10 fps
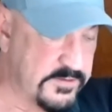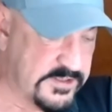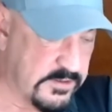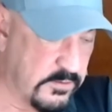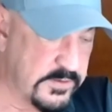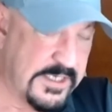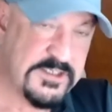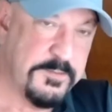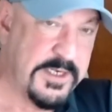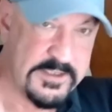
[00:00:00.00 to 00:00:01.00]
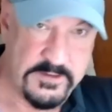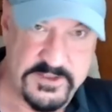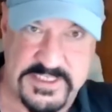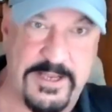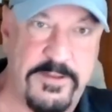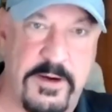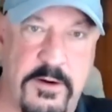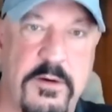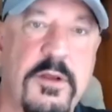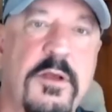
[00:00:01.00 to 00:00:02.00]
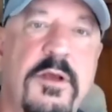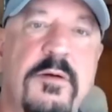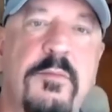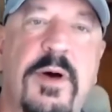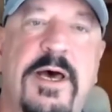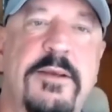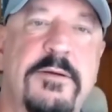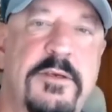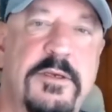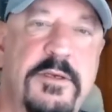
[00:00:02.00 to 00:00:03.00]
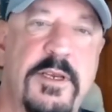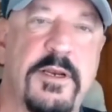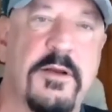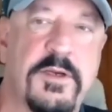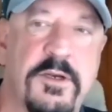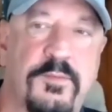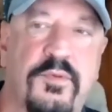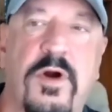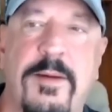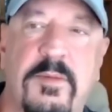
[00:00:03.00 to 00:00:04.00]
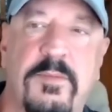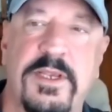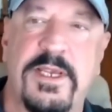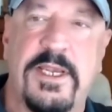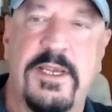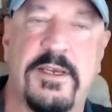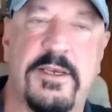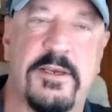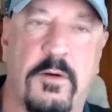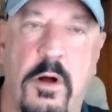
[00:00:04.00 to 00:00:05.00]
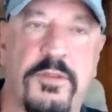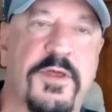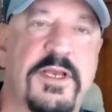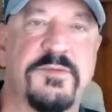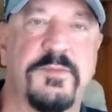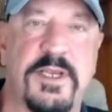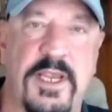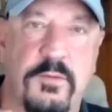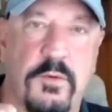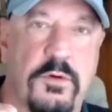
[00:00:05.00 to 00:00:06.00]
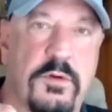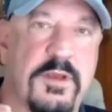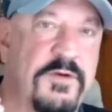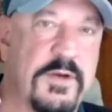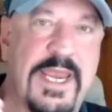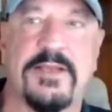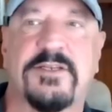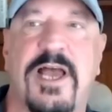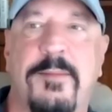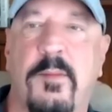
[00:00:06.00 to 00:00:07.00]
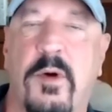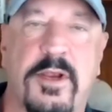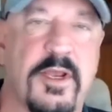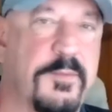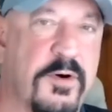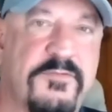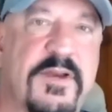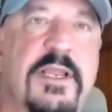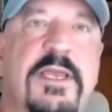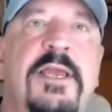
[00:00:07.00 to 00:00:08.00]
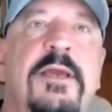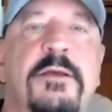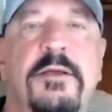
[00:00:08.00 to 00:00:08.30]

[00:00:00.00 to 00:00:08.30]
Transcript: So that doesn't mean that they'll stay there, but you know, you probably, all things being equal, if you can't time a market perfectly